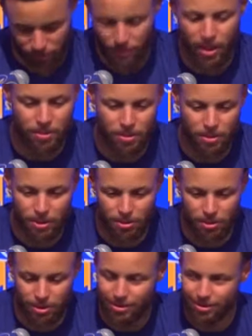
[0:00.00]

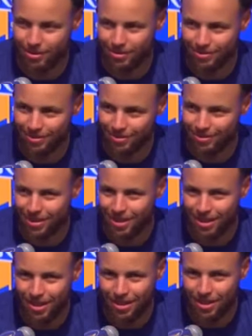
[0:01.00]
Absolutely.
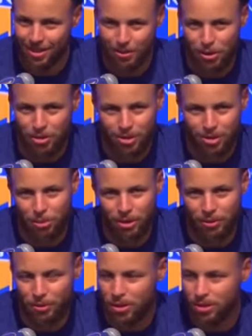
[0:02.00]
We always talk
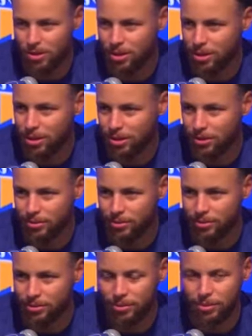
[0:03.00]
about efficiency
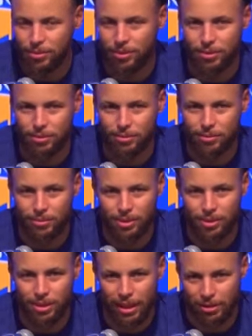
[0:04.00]
and, you know,
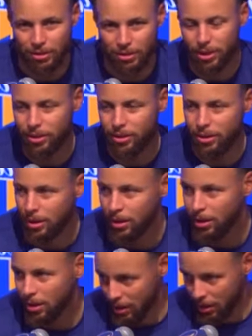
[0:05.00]
the standard that
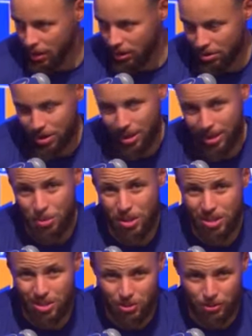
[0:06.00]
you set,
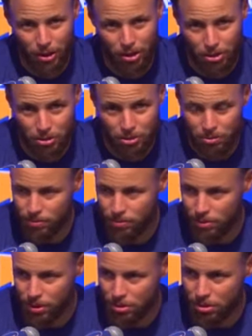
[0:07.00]
especially as a volume,
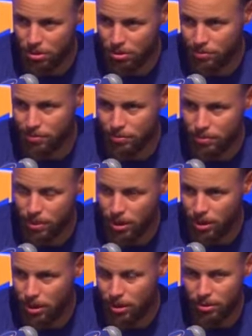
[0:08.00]
you
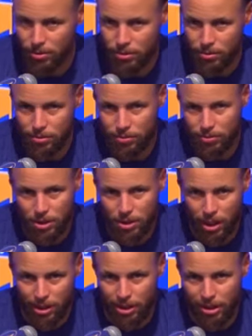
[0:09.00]
know,
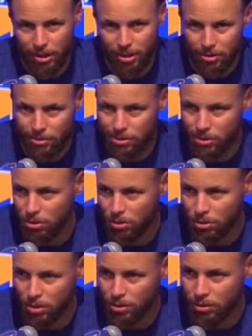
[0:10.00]
shot taker and
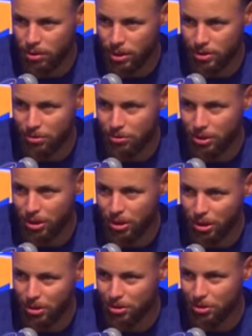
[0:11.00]
scorer, that's really
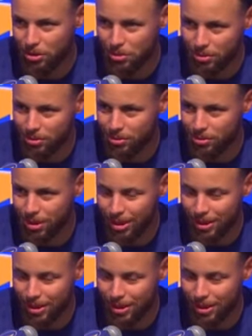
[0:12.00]
hard to do. I've